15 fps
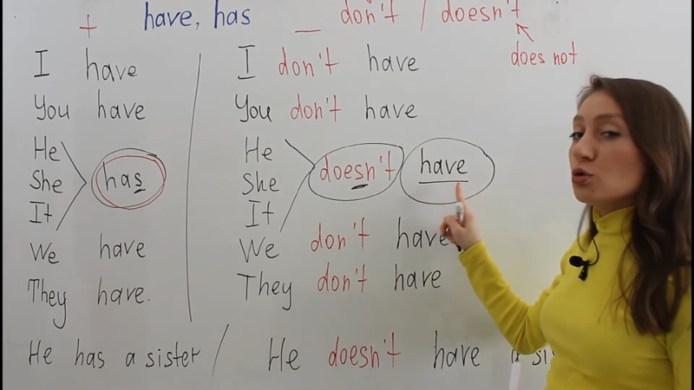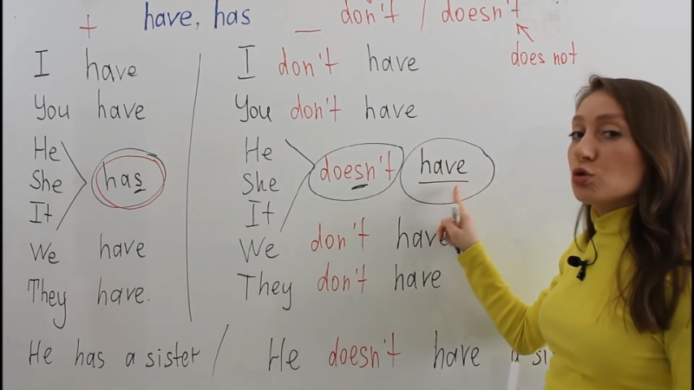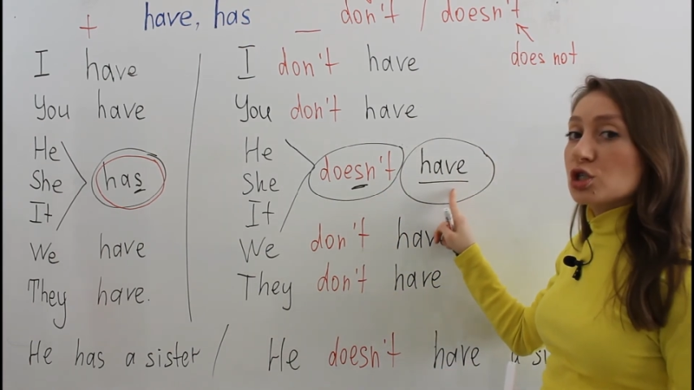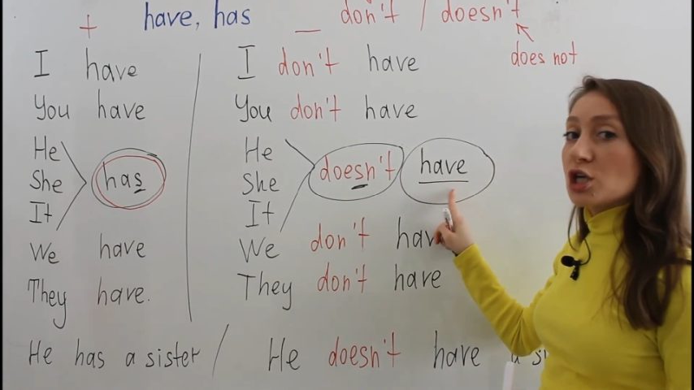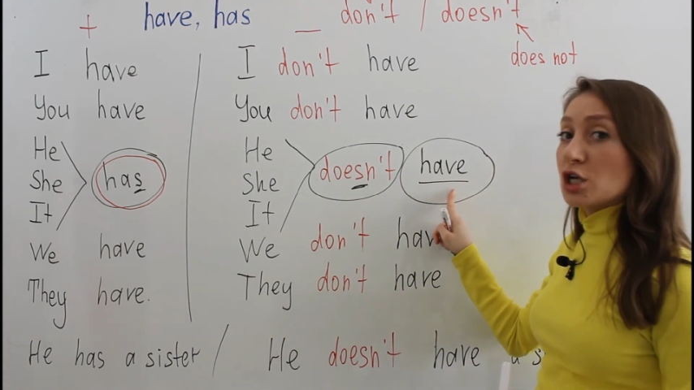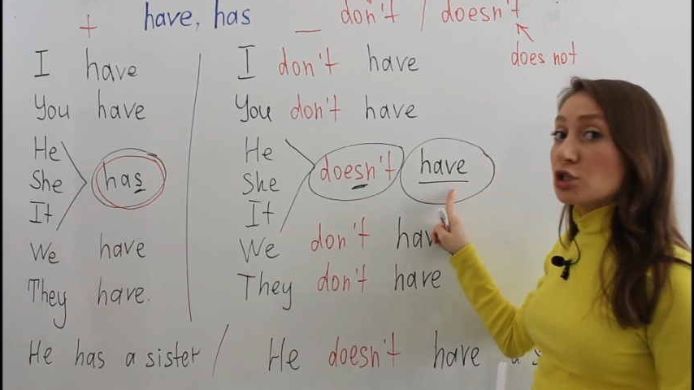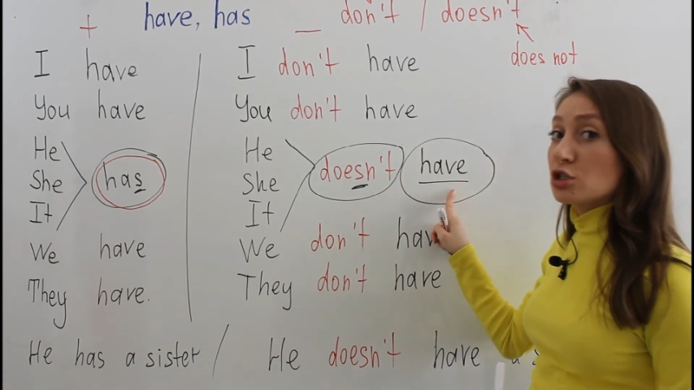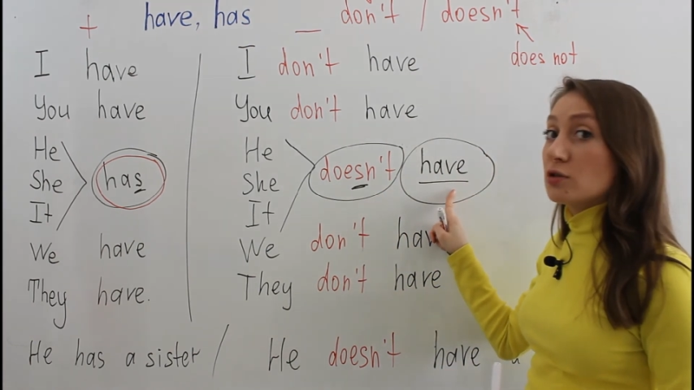you
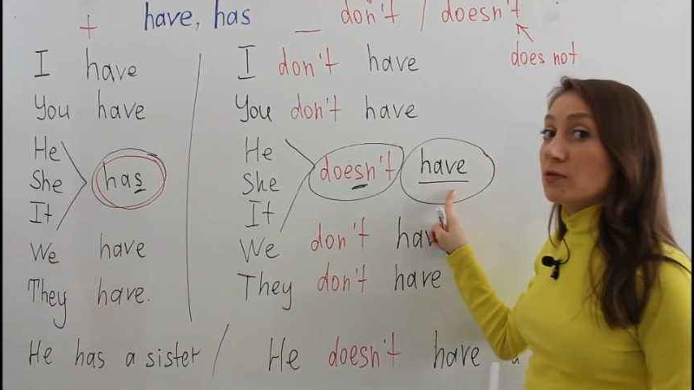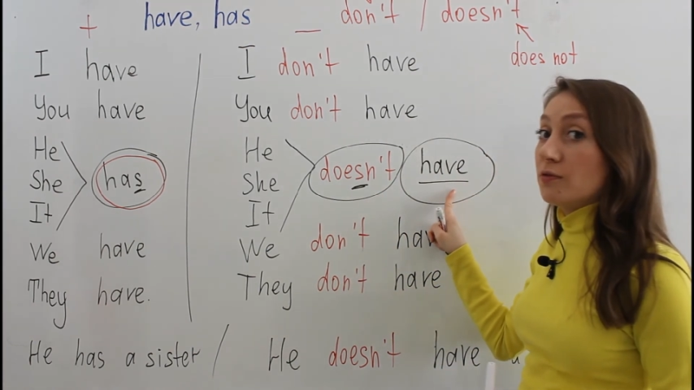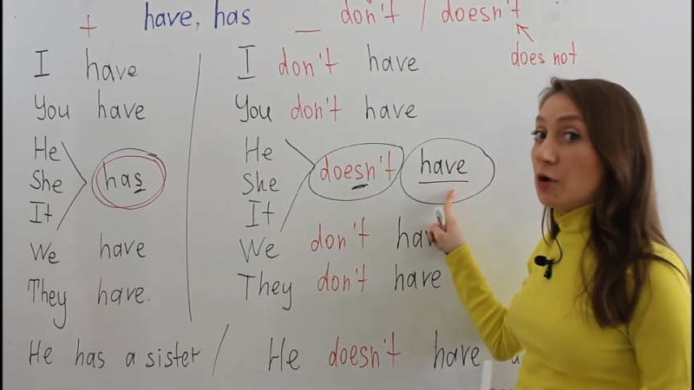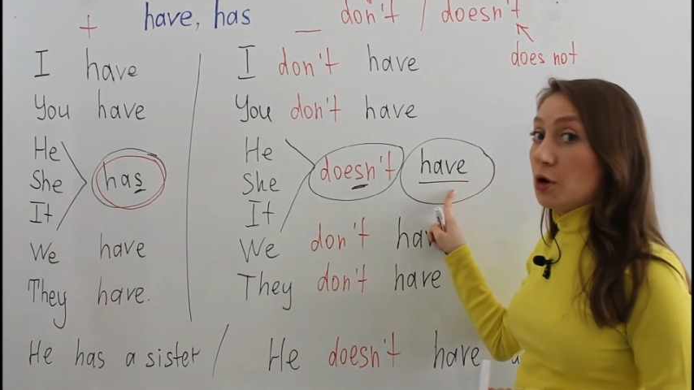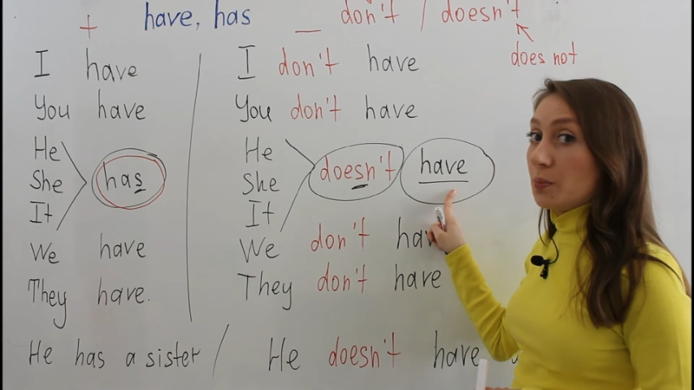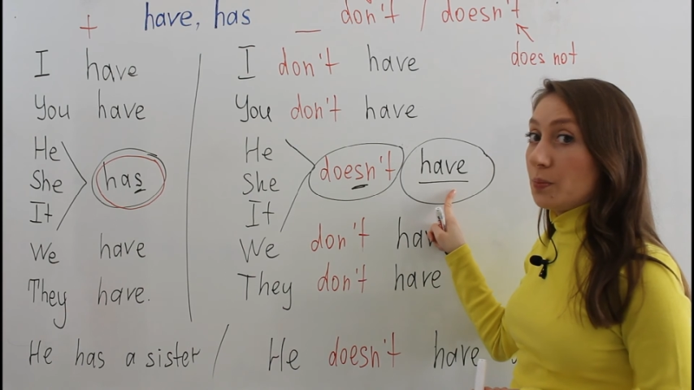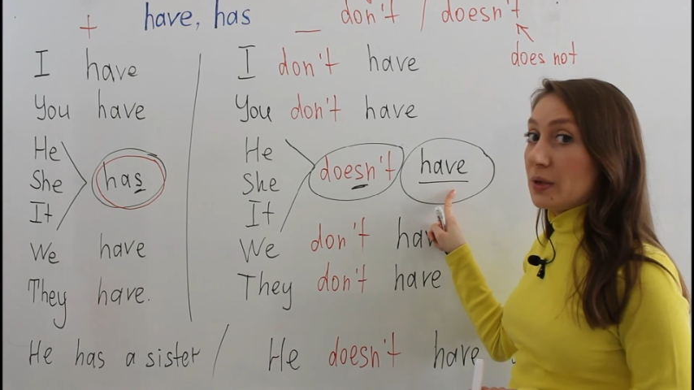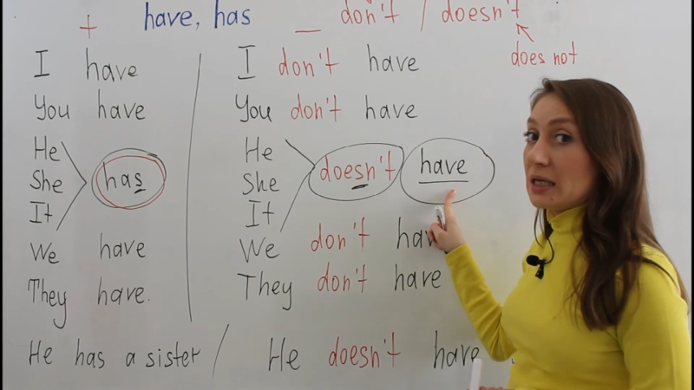change the
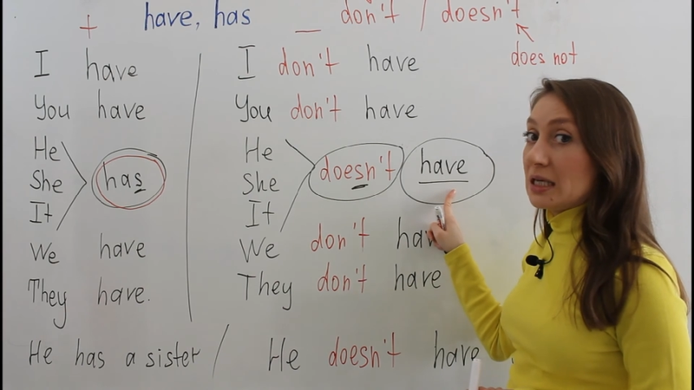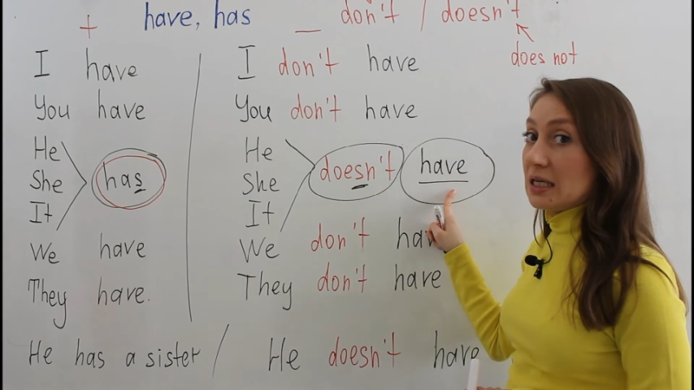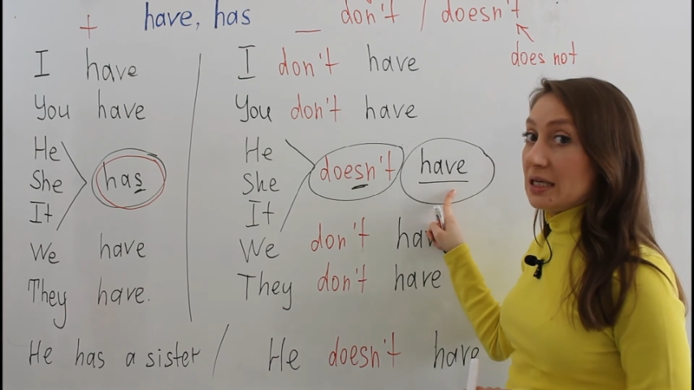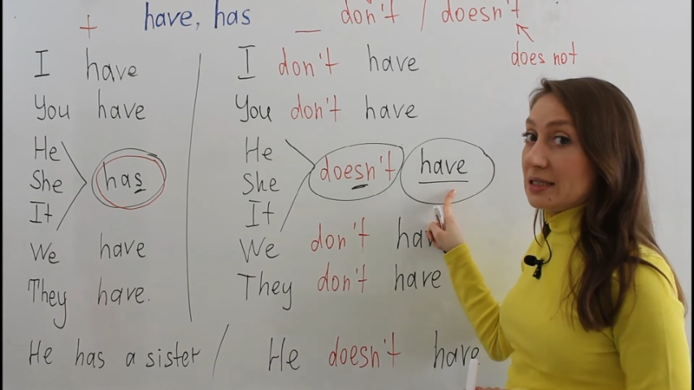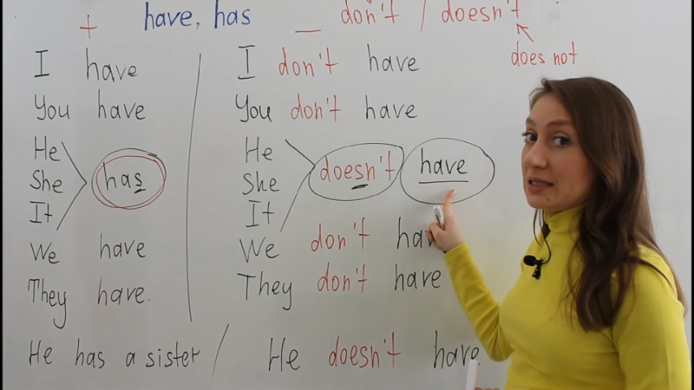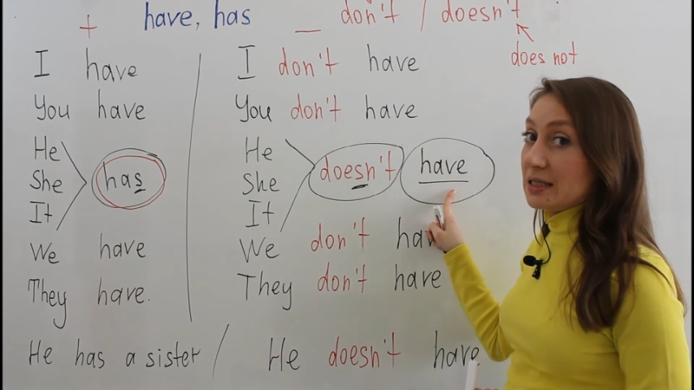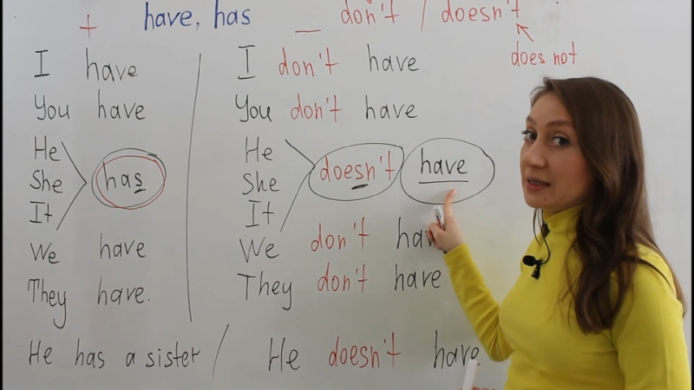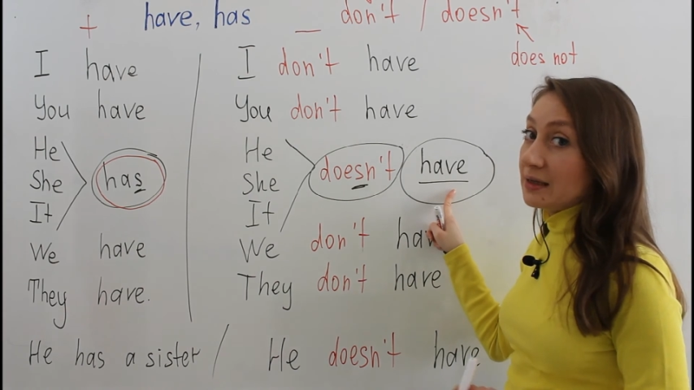verb
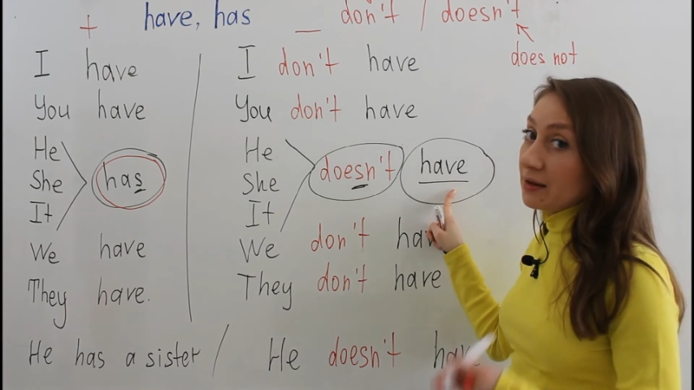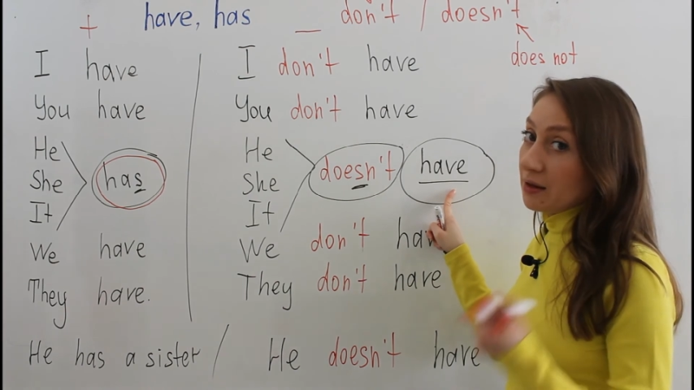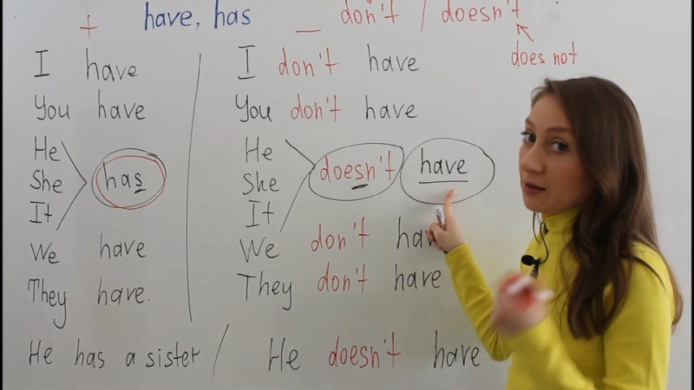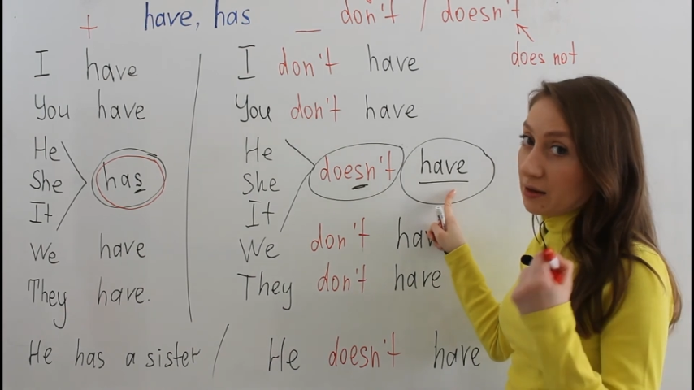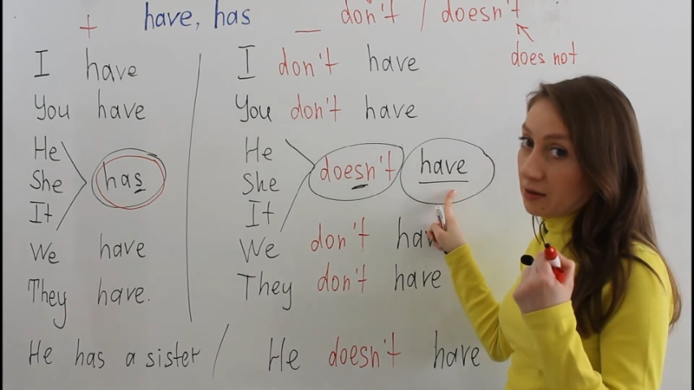into